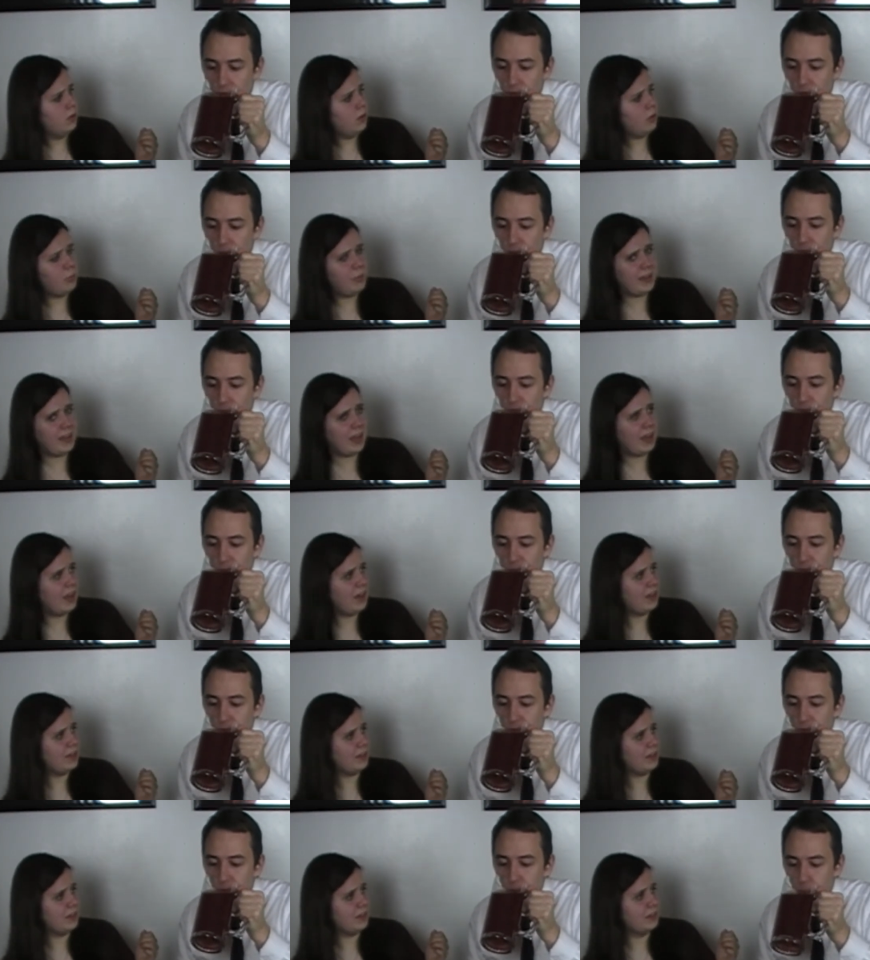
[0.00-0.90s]
Speaker 1: Oh my god.
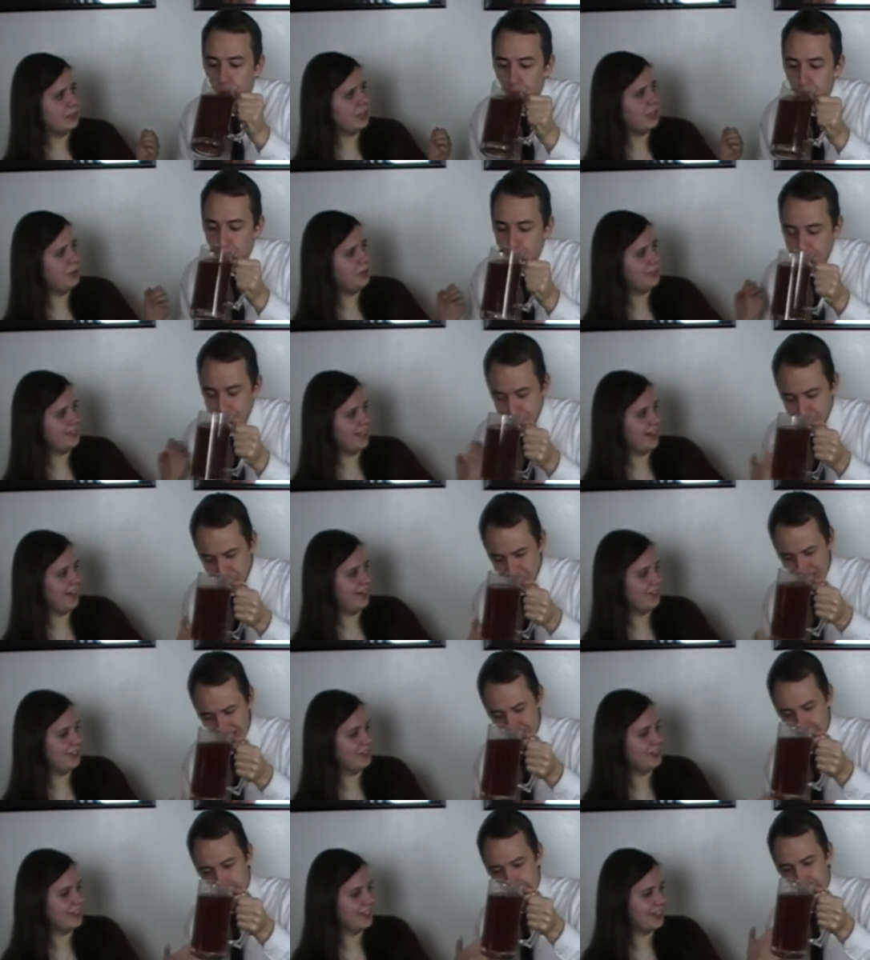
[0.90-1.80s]
Slow down.
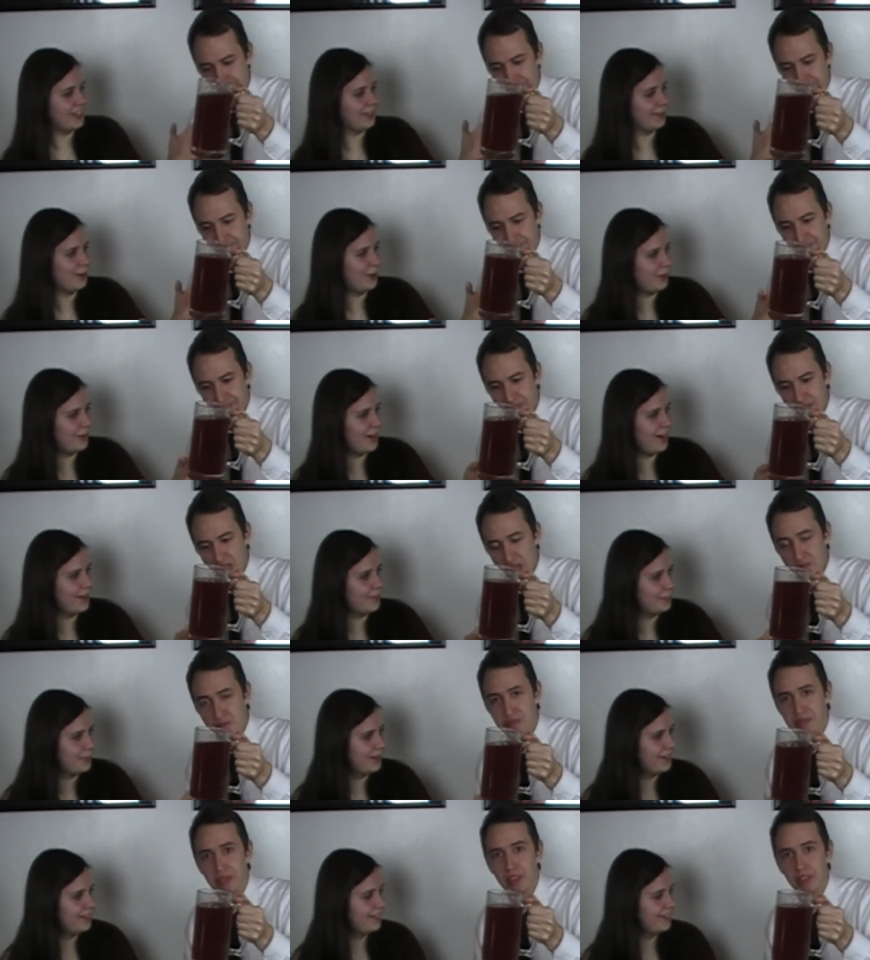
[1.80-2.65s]
You're going to throw up.